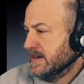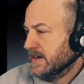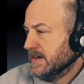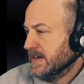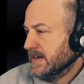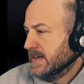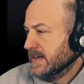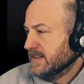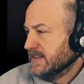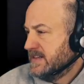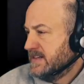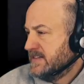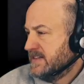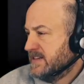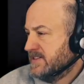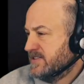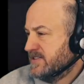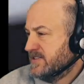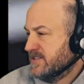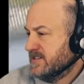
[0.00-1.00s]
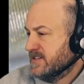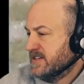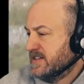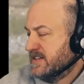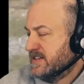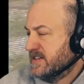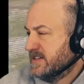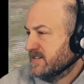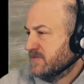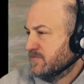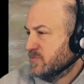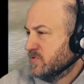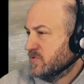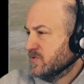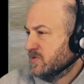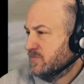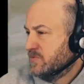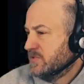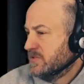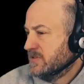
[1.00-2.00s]
I like the attention to detail more,
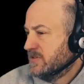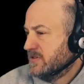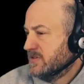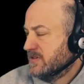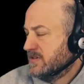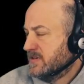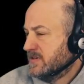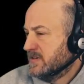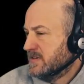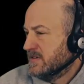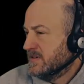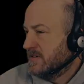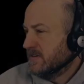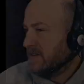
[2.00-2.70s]
but I